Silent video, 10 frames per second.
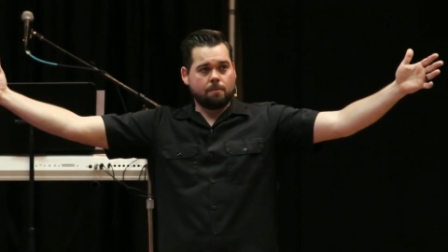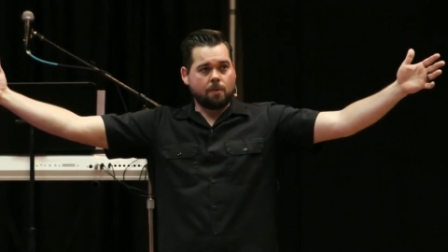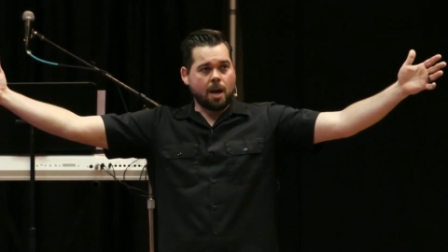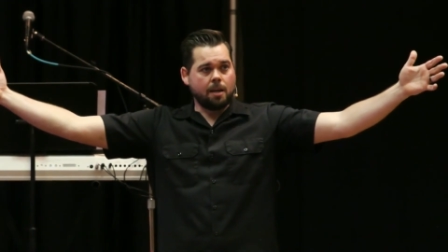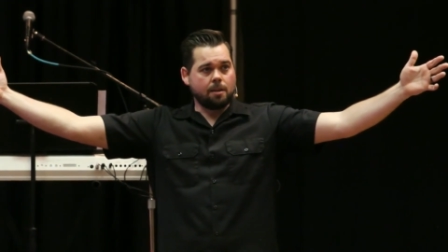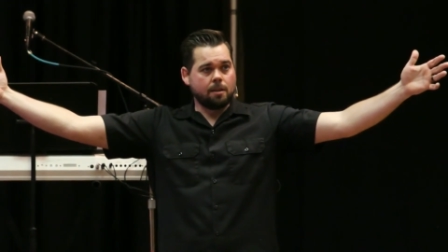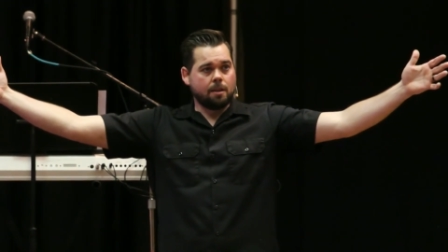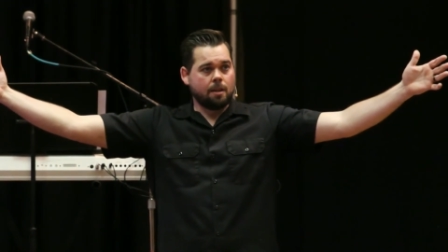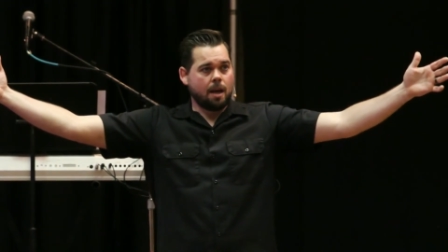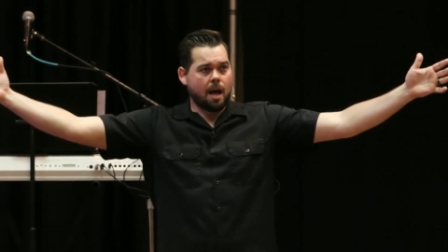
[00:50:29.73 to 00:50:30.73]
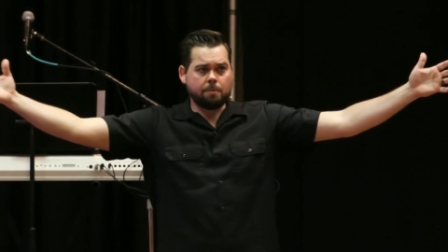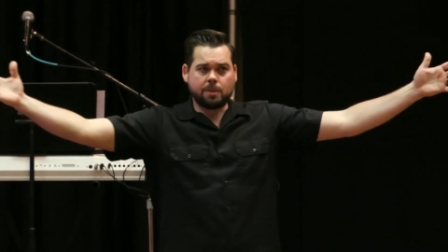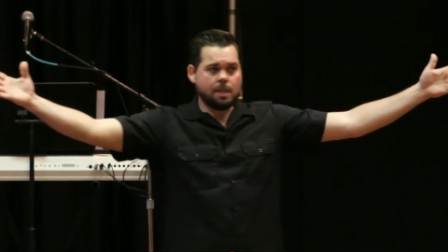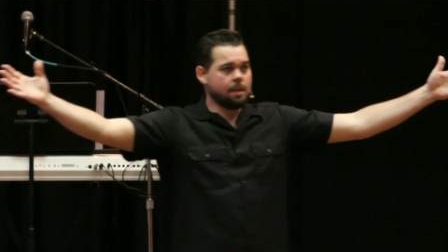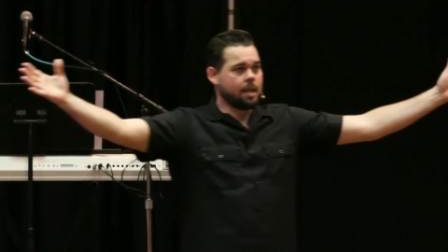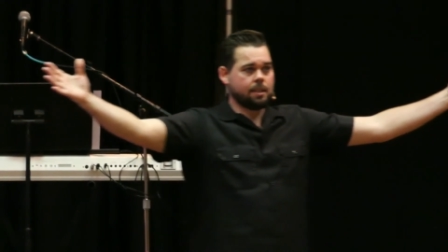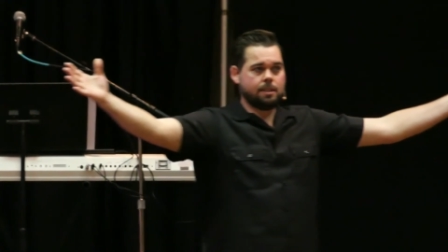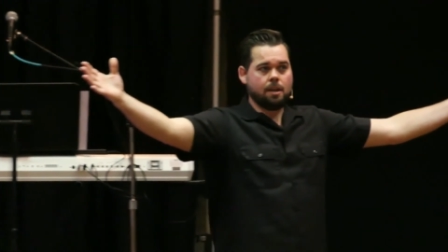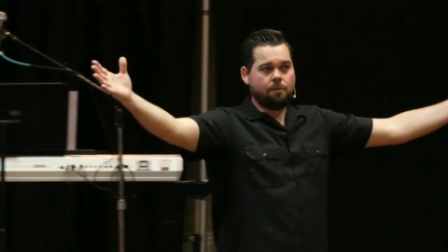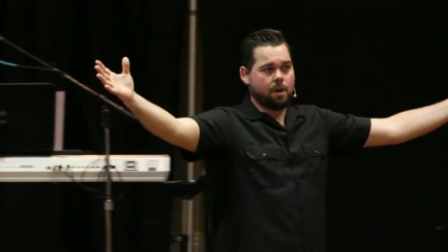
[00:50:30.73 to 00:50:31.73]
Right? I'm seeing things
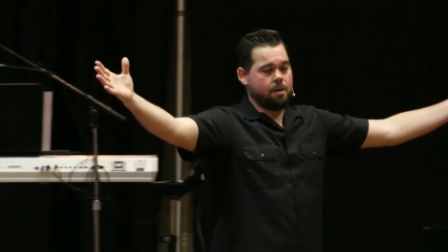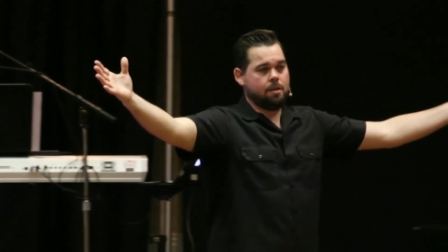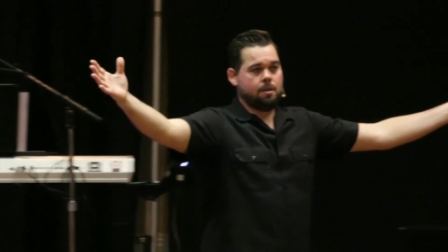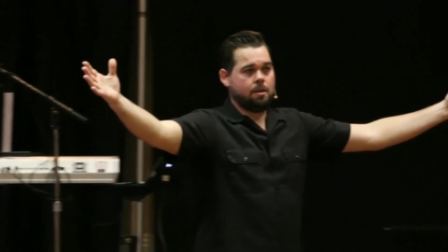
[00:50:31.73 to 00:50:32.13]
different.